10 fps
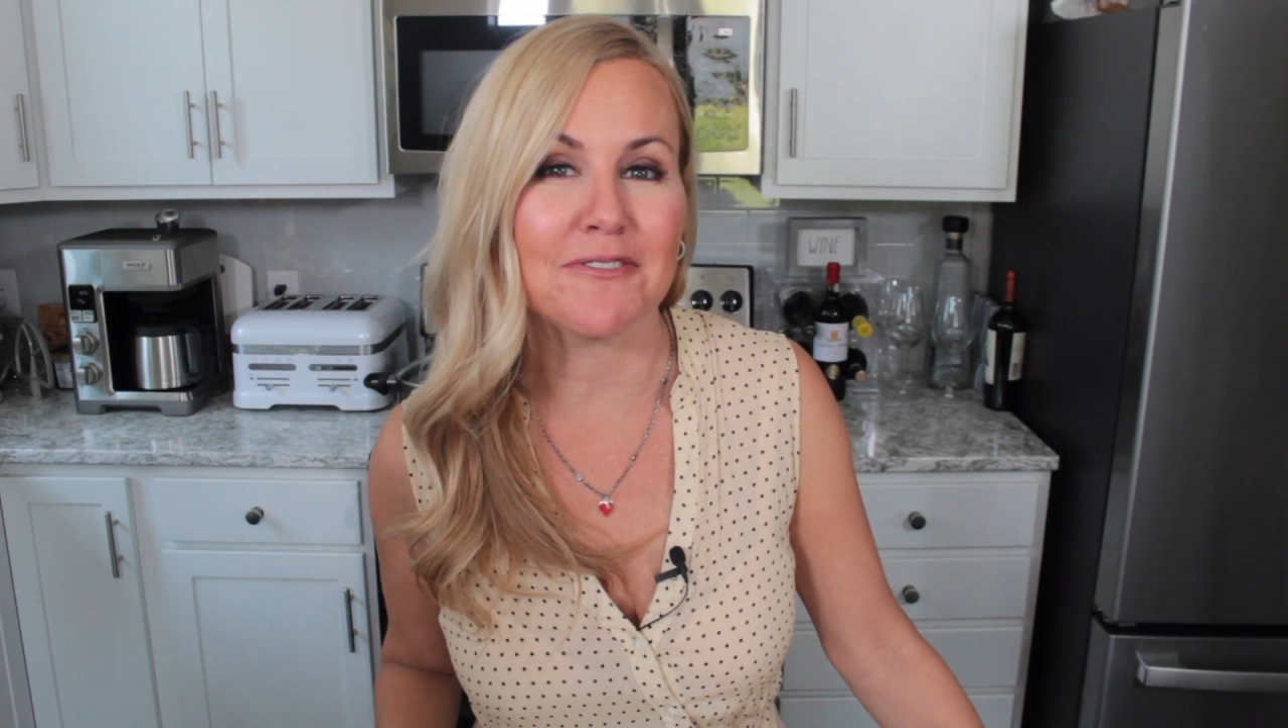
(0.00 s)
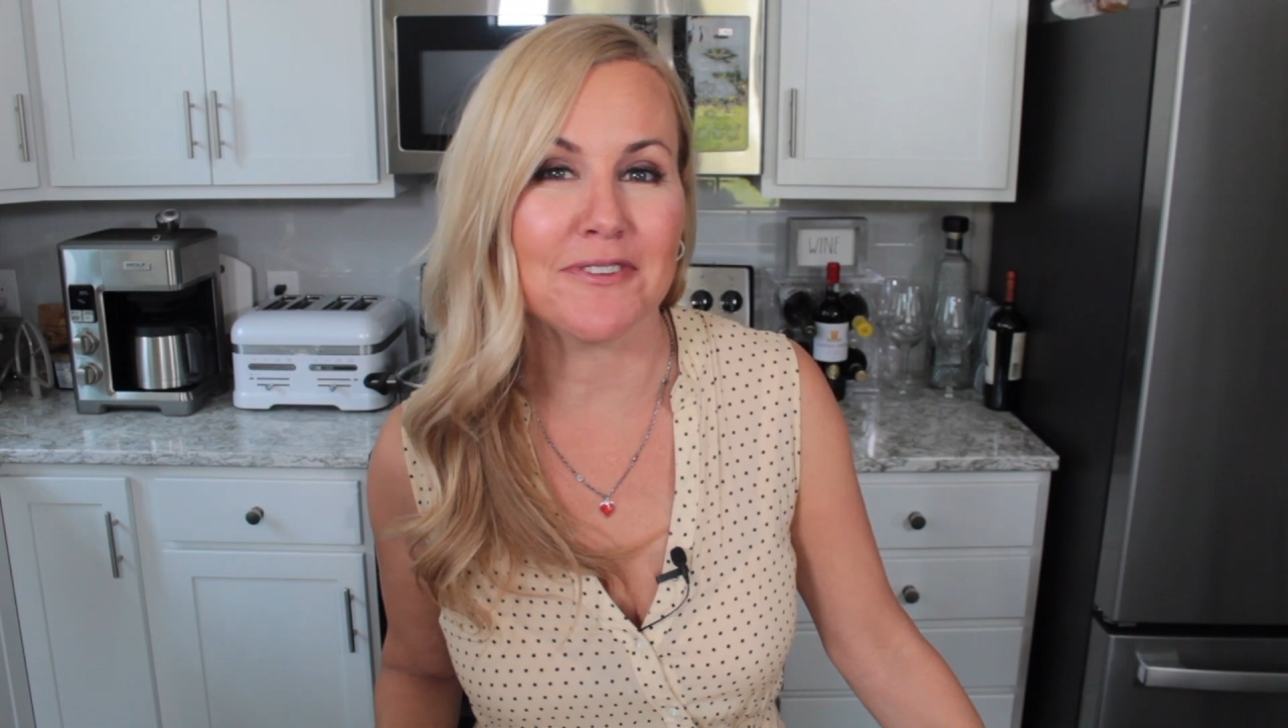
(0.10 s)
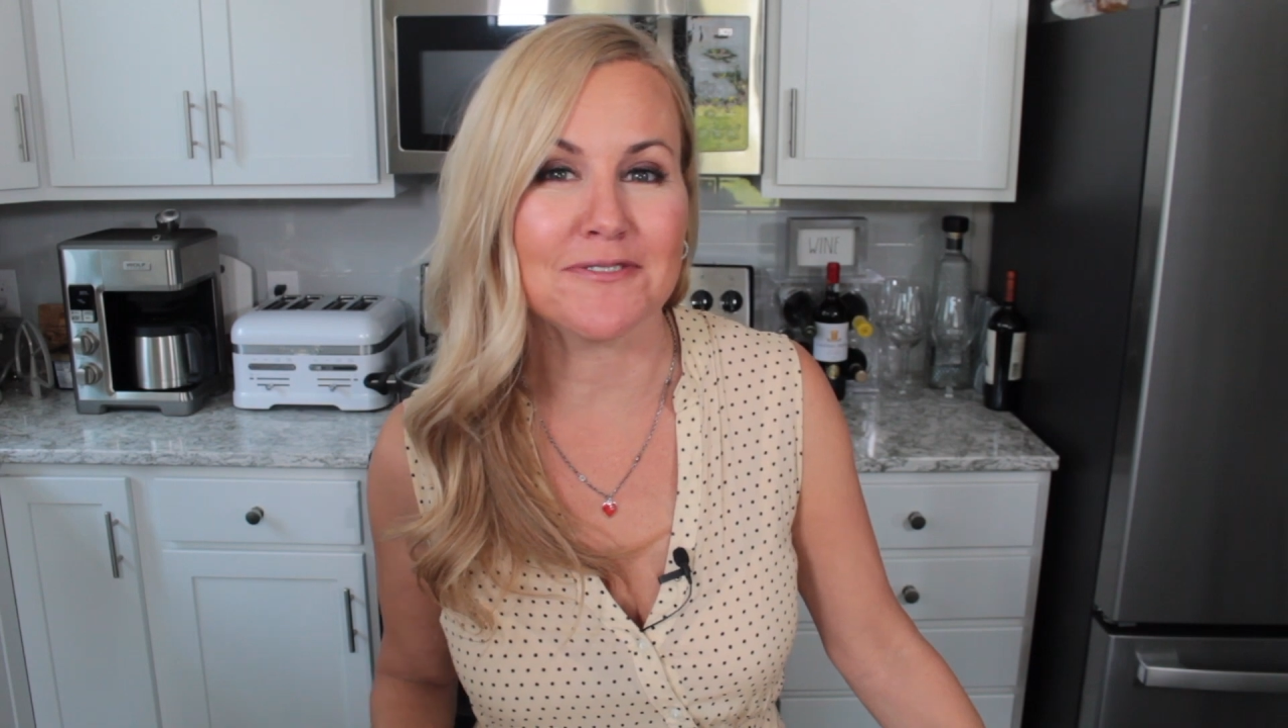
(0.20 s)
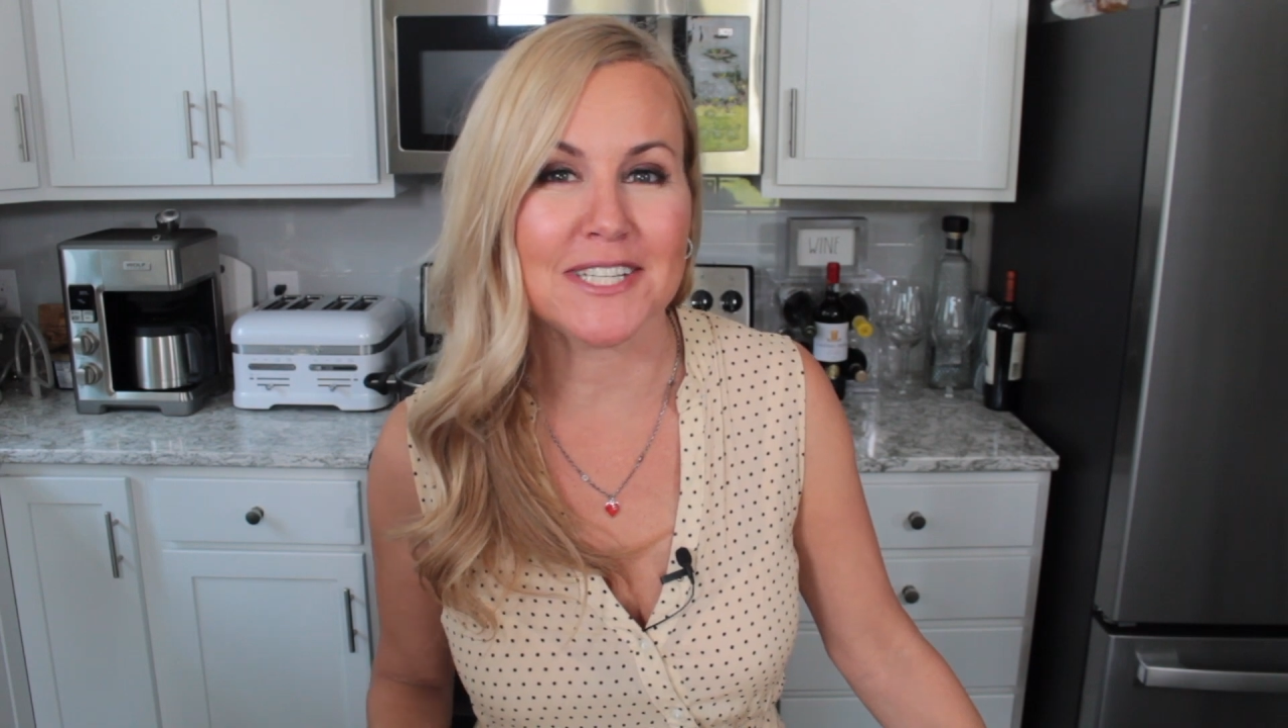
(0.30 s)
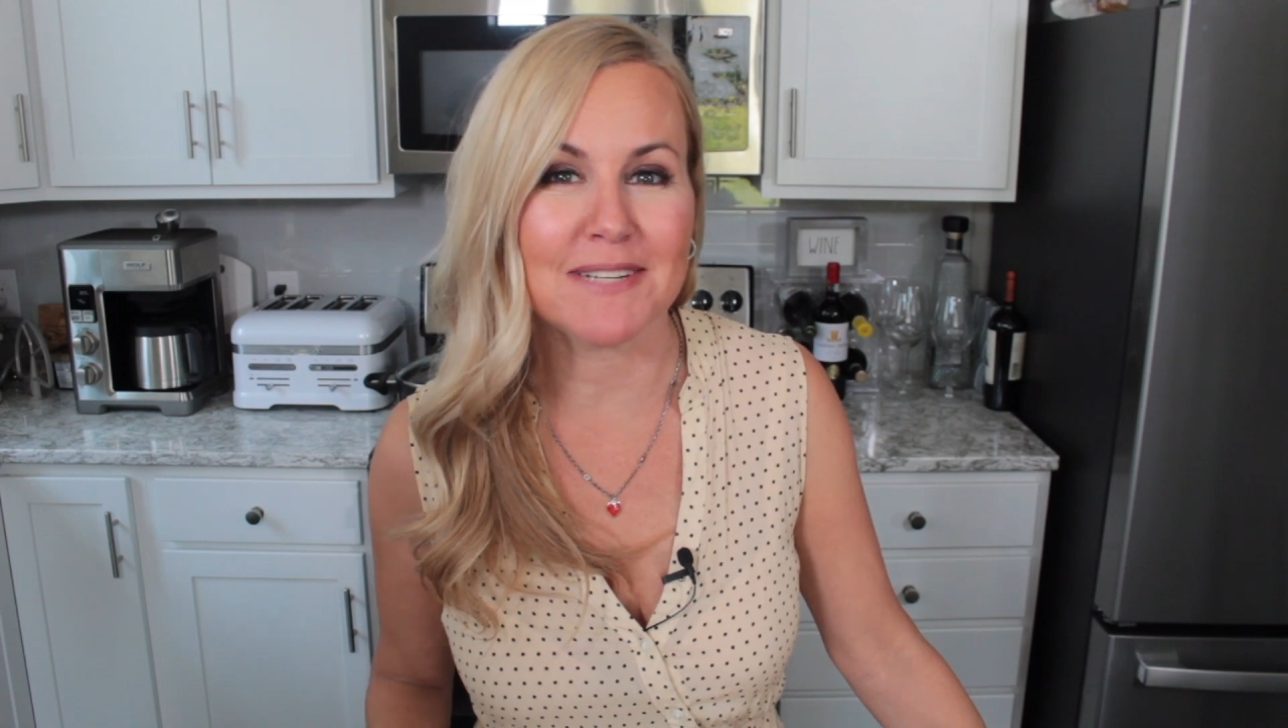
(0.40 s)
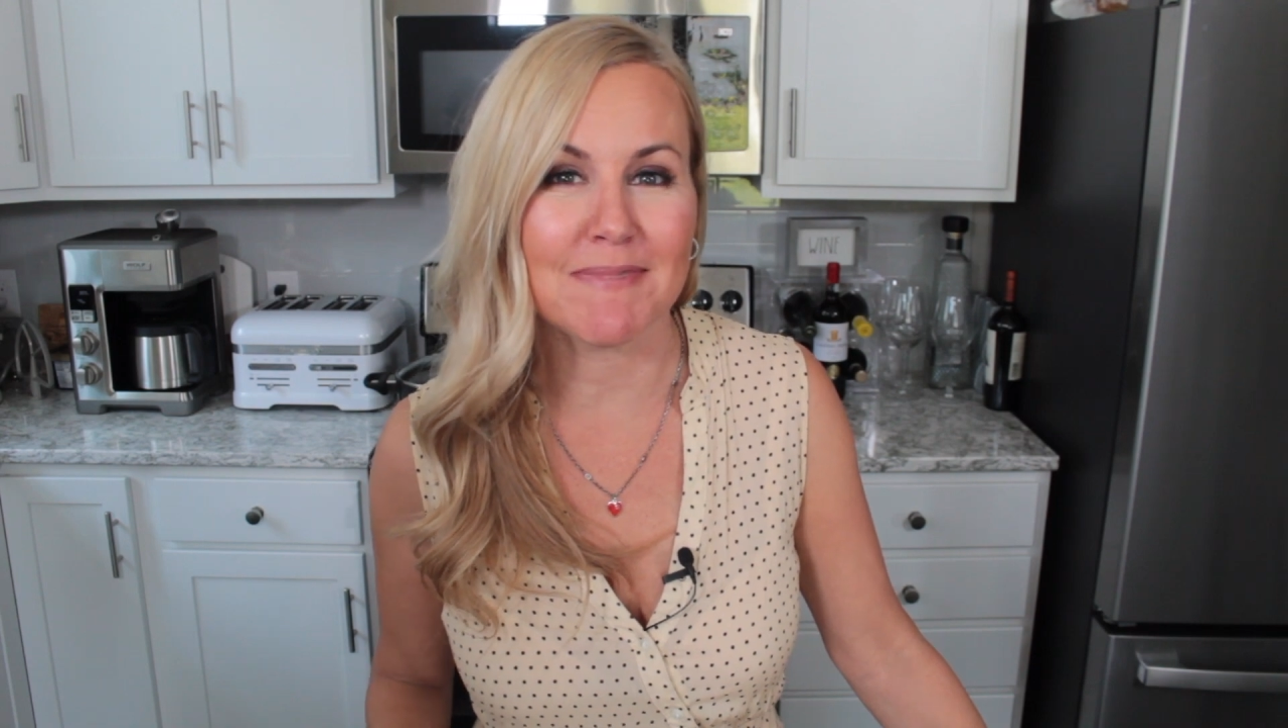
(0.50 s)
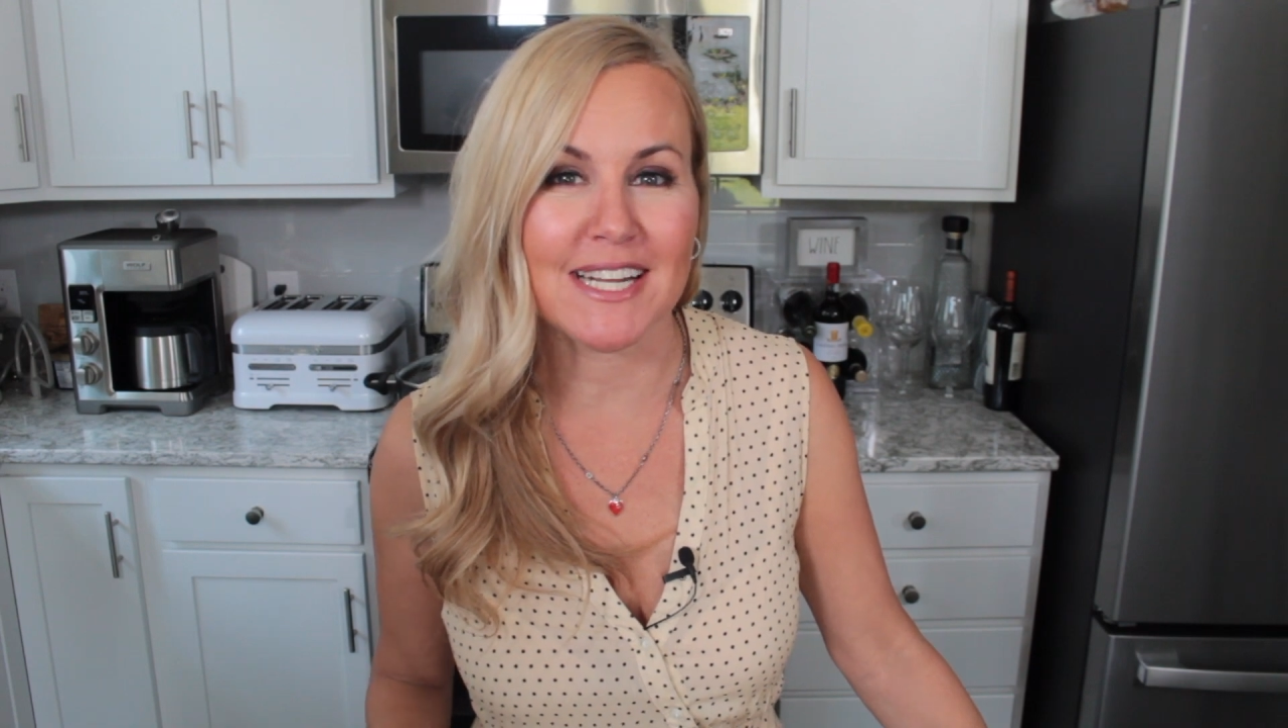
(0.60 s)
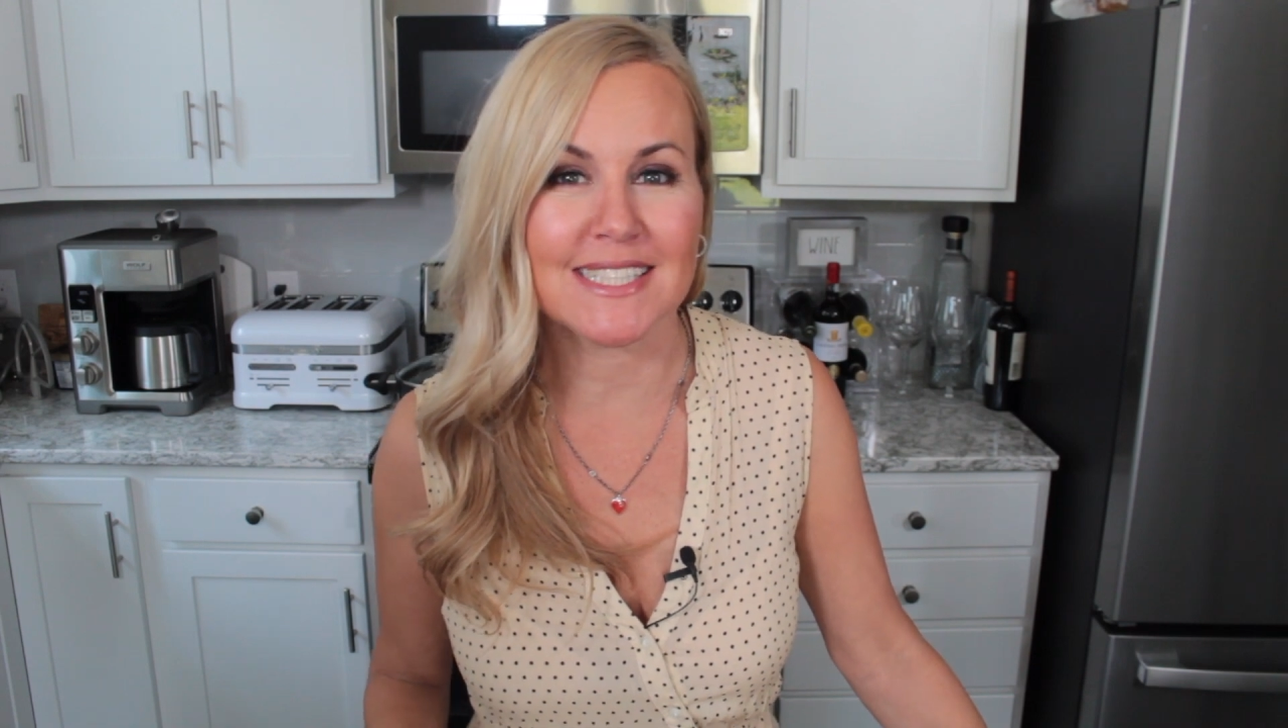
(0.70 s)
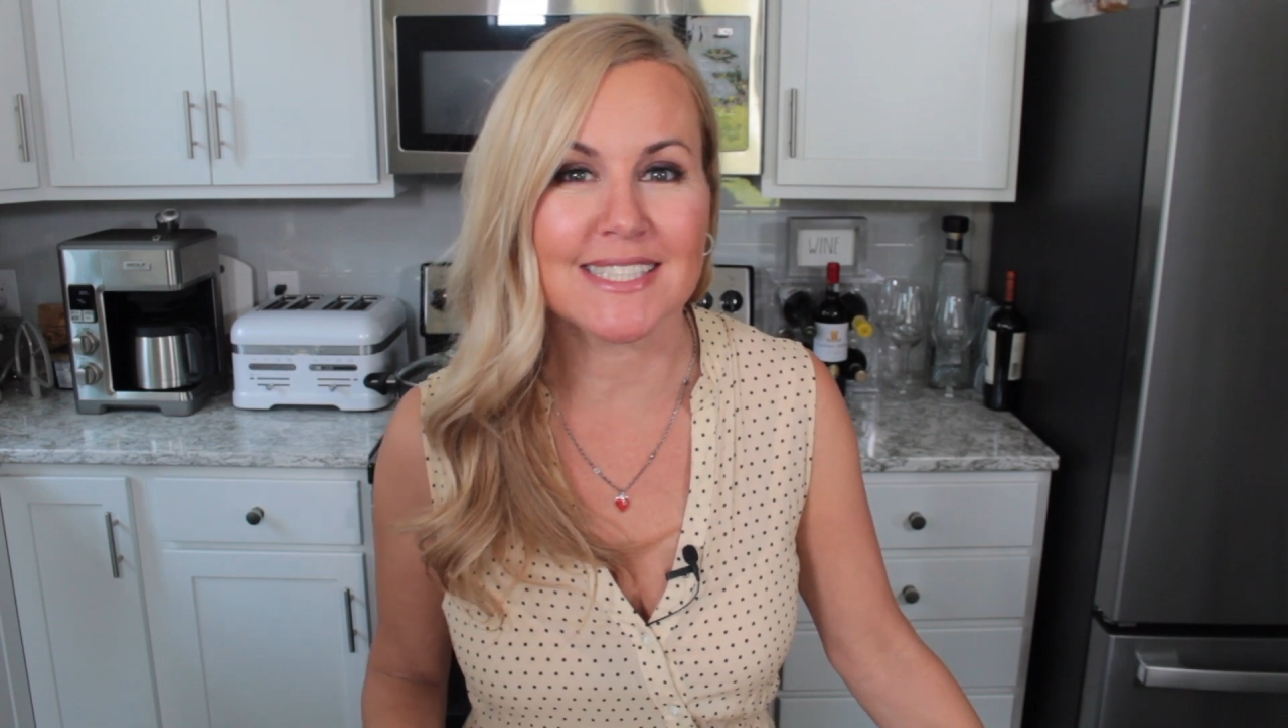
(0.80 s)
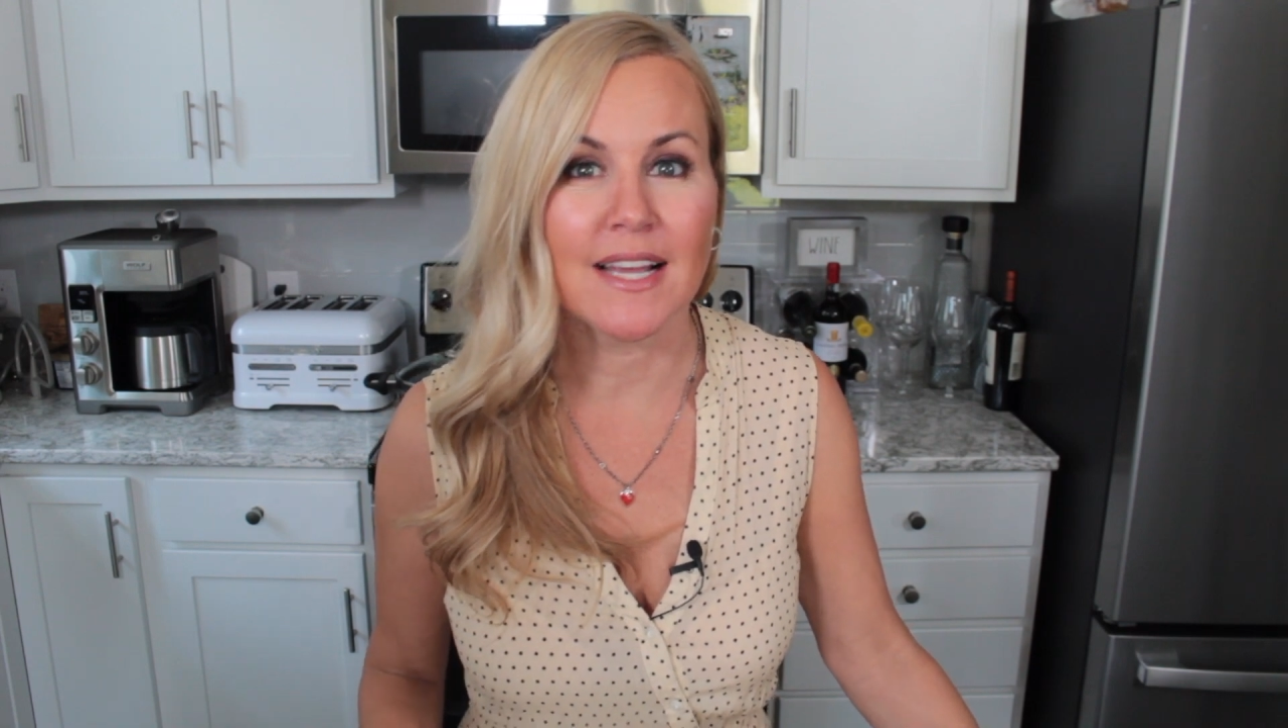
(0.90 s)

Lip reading: 15 minutes.